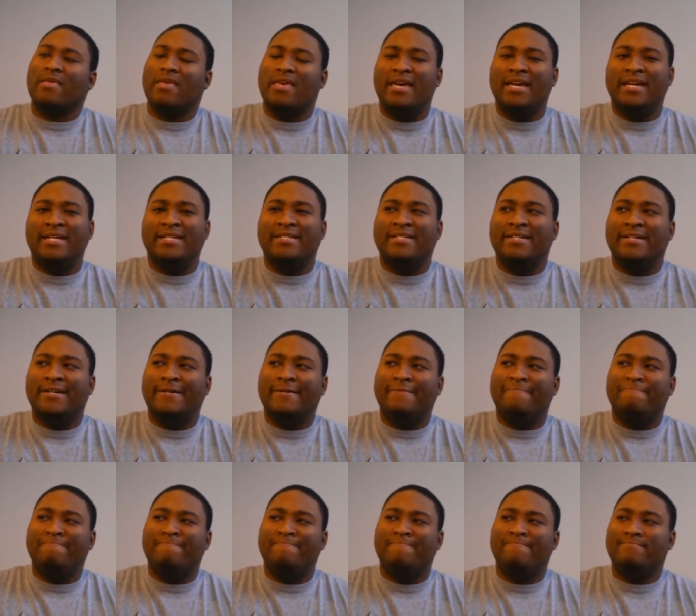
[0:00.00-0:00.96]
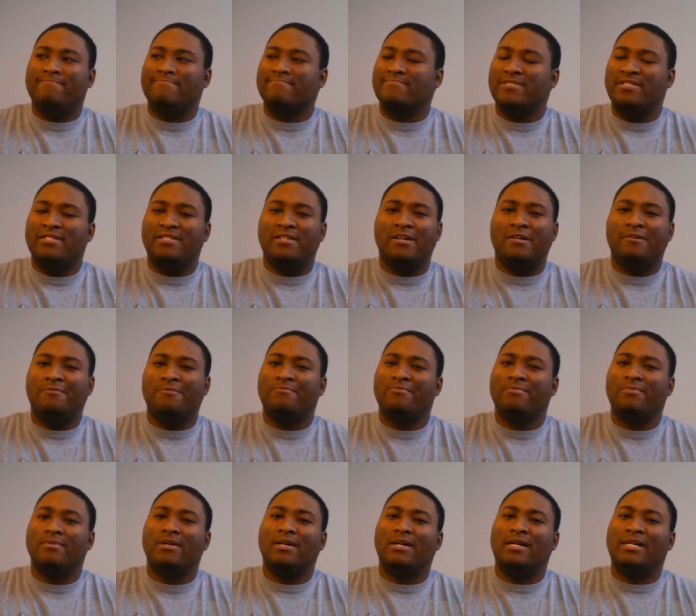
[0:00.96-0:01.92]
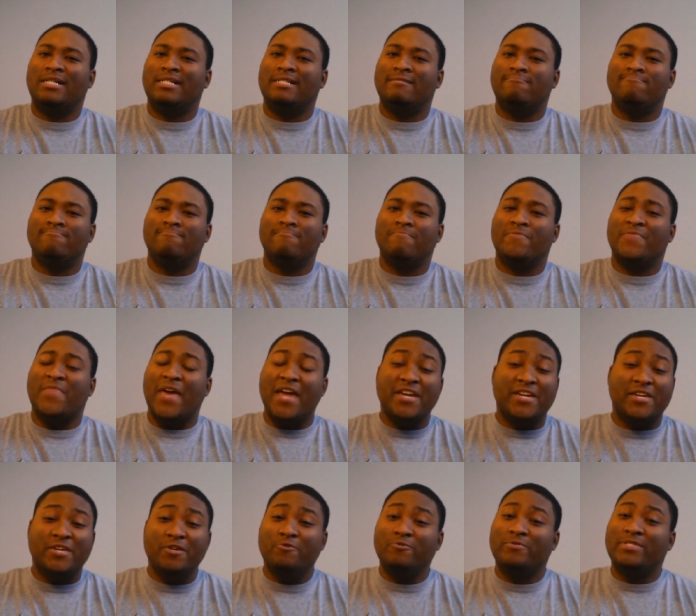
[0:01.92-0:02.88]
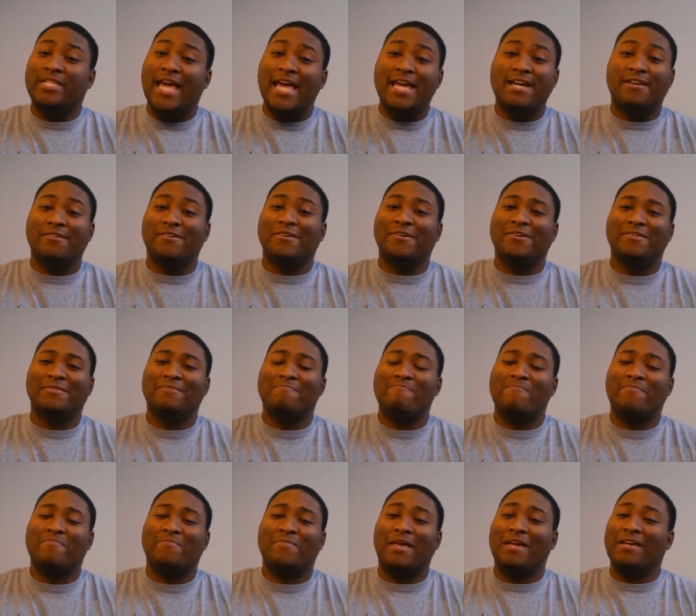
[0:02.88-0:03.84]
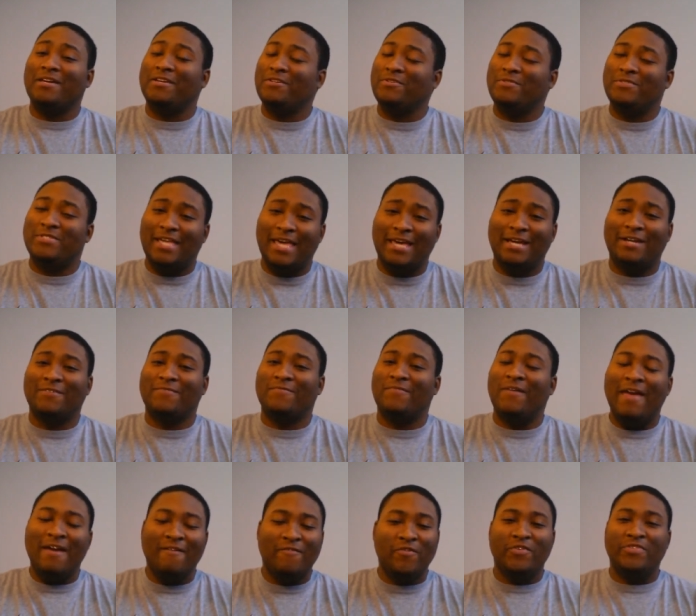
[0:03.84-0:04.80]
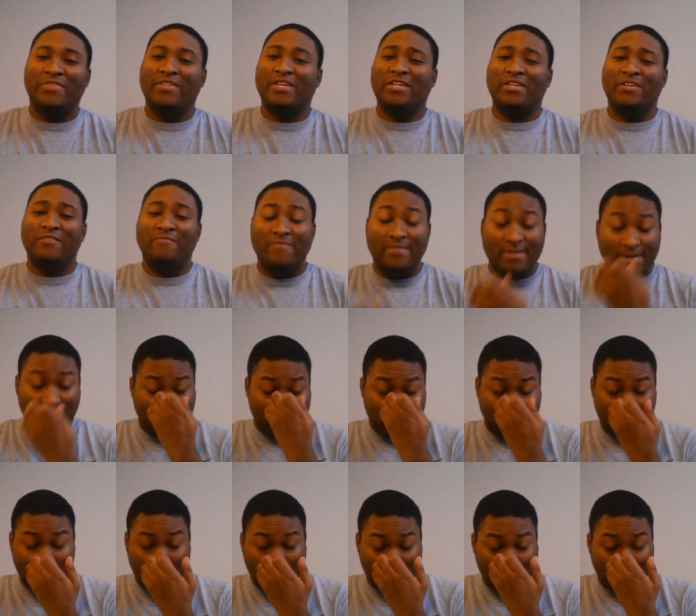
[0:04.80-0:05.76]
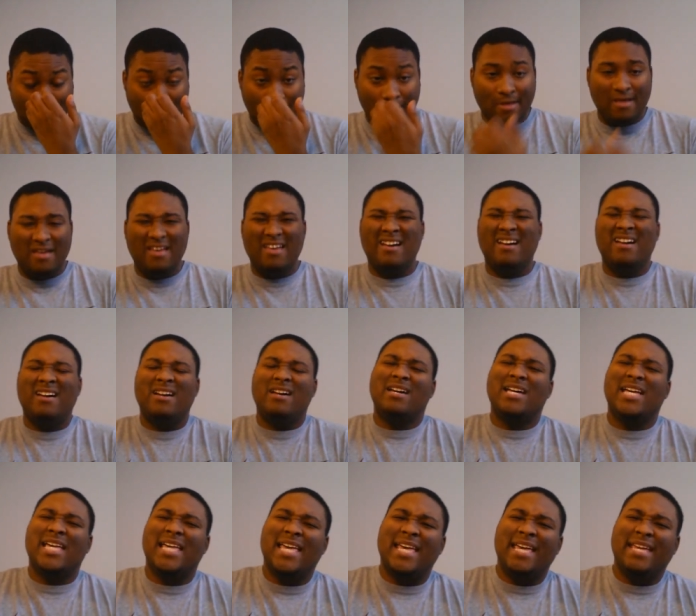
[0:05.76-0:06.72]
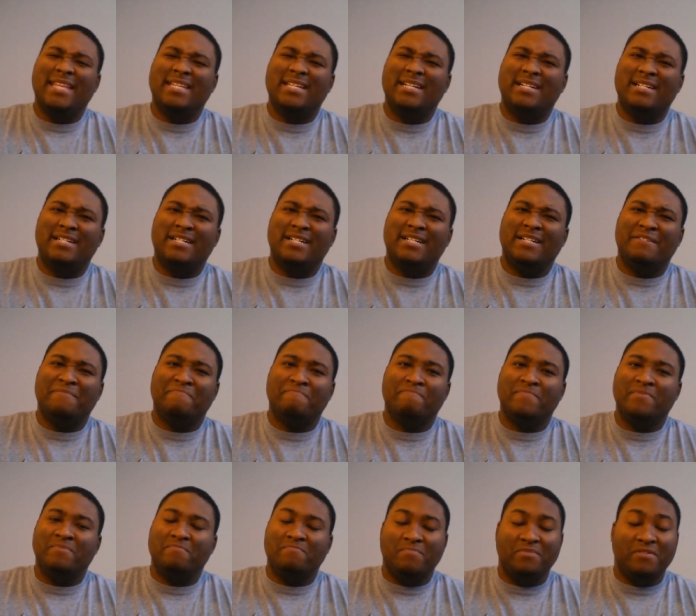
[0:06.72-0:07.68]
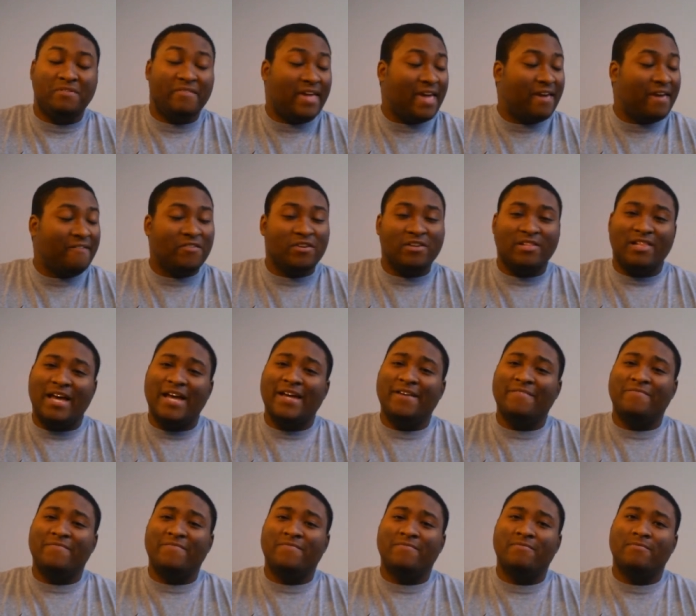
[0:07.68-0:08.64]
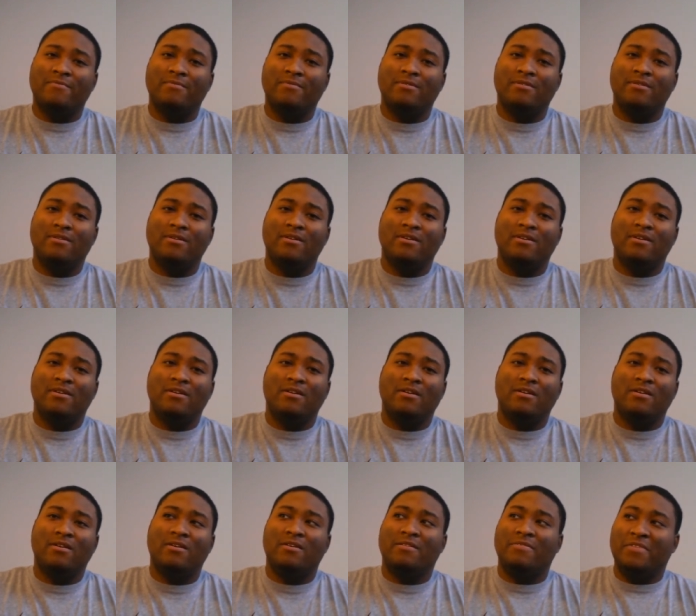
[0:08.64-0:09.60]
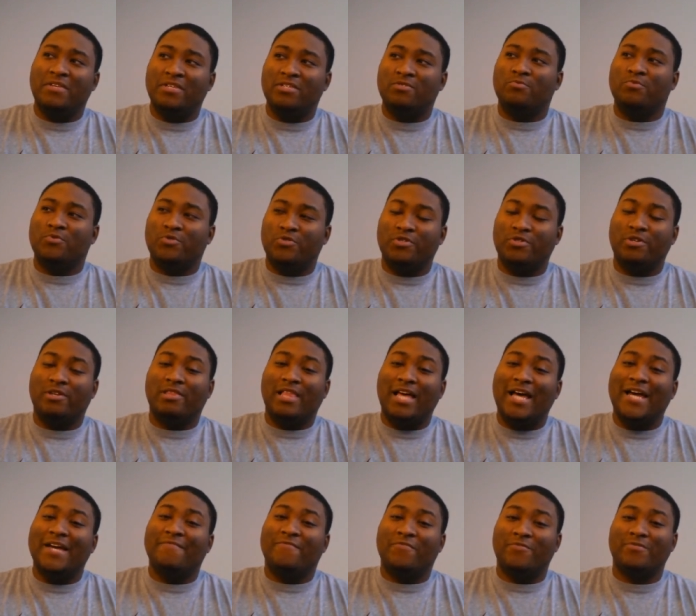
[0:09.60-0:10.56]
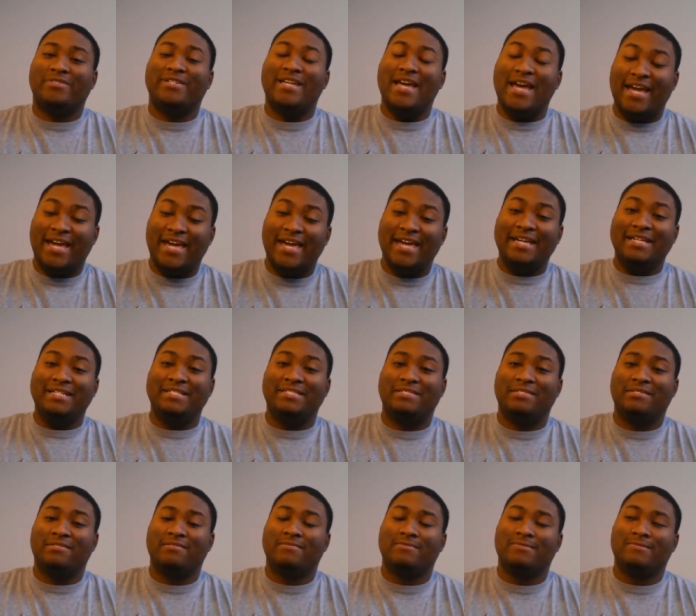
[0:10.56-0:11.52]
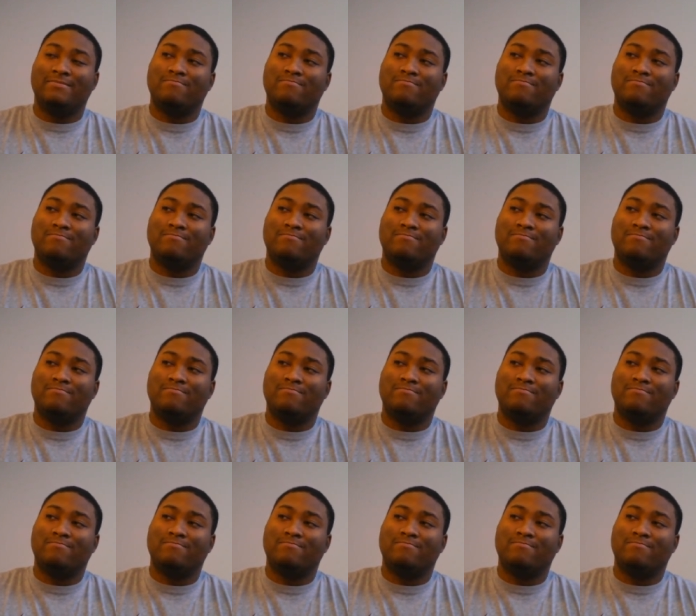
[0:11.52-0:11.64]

And, um, you know, um, thank you, Taker. Thank you, Taker, for everything you've done. And, uh, gave your life. This was your life for decades.